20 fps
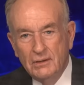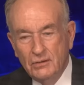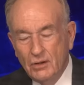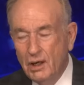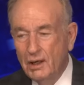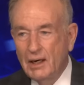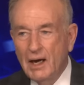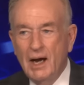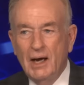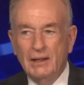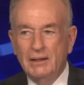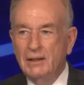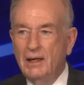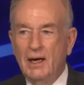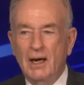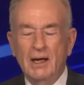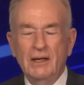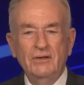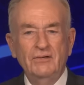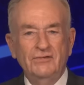Look, I,
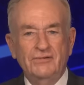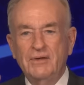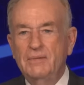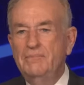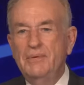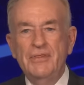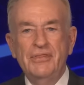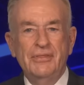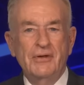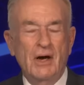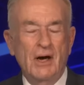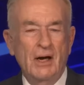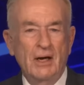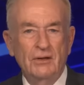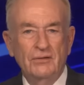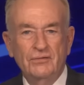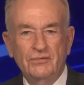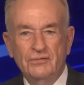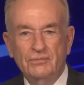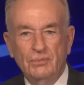I
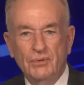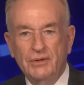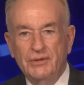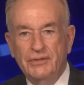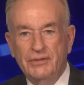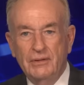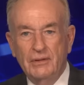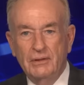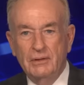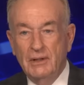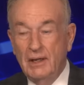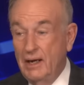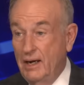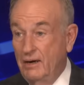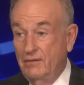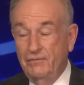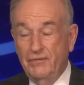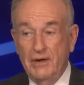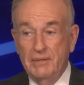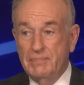sympathize with
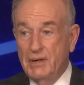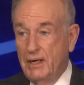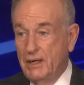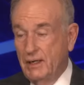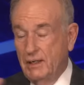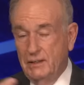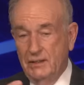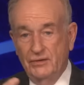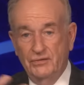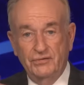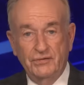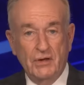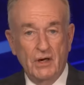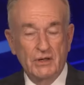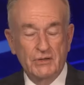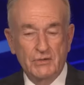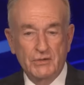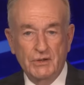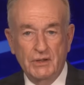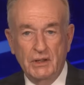everybody in this
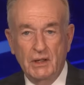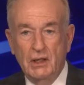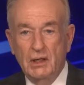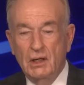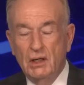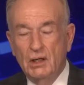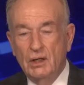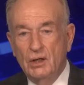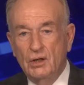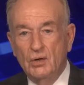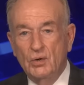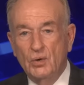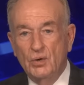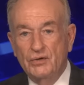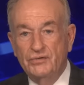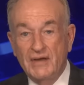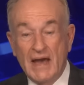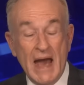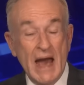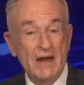country
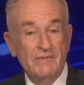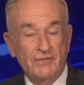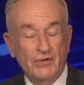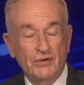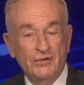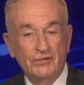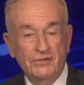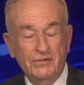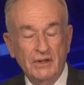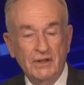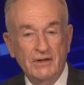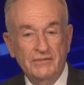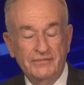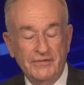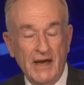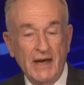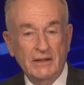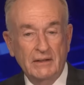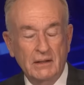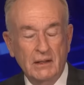who is adversely
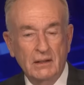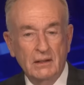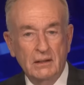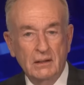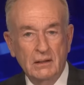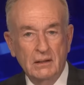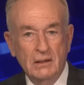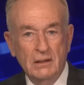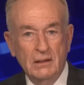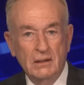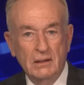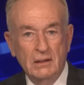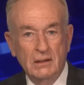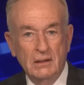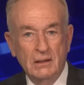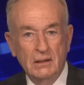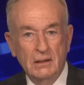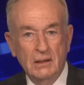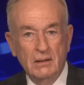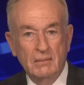affected
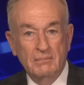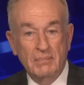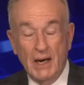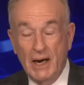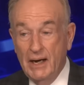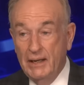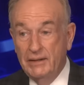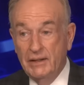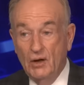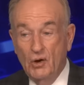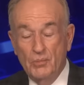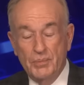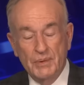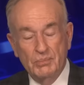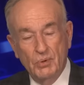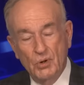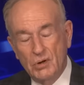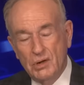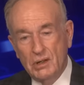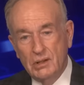by the
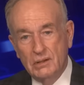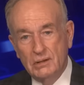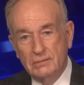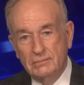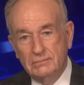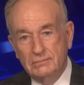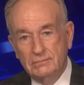open border.